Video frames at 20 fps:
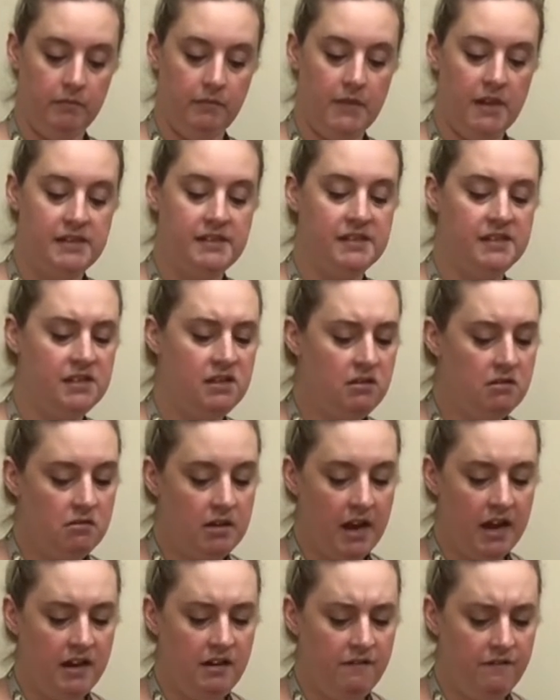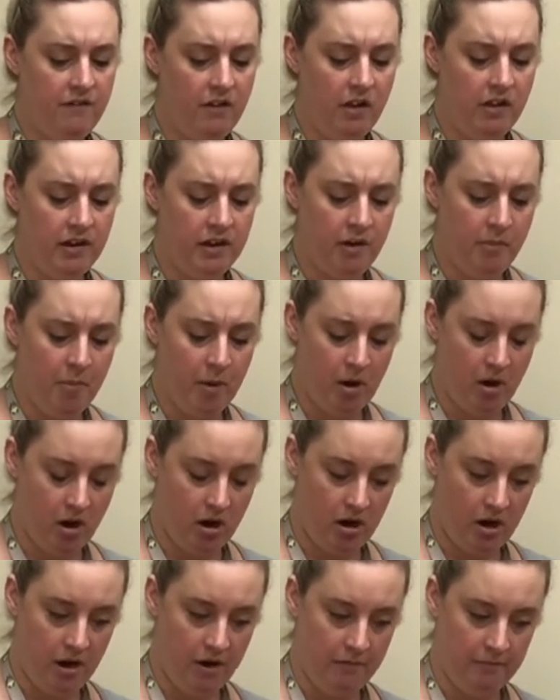It's still kind of falling
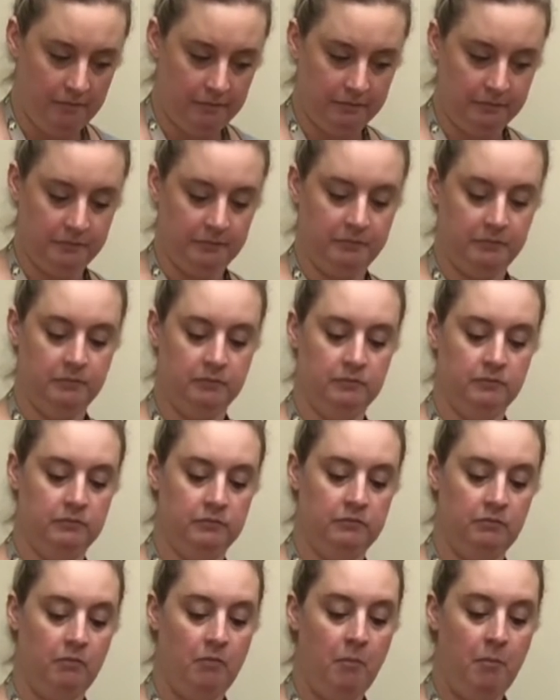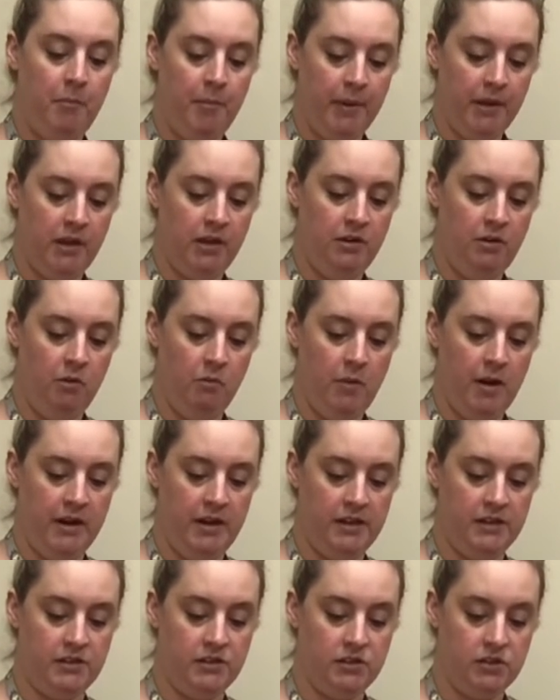apart, but you don't
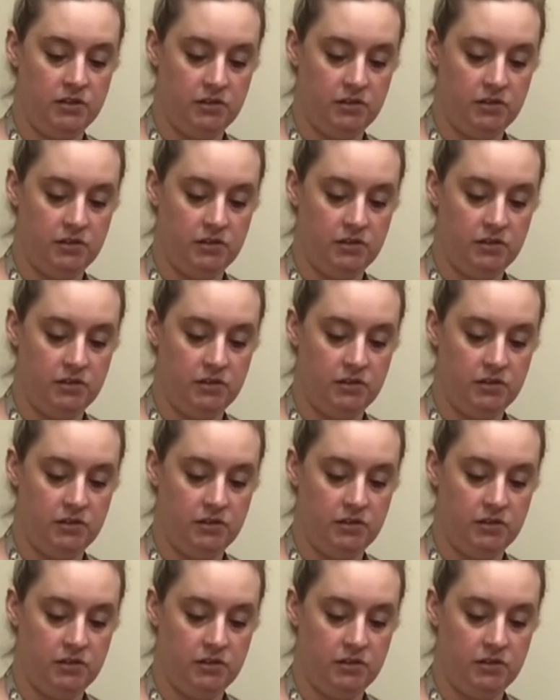want it,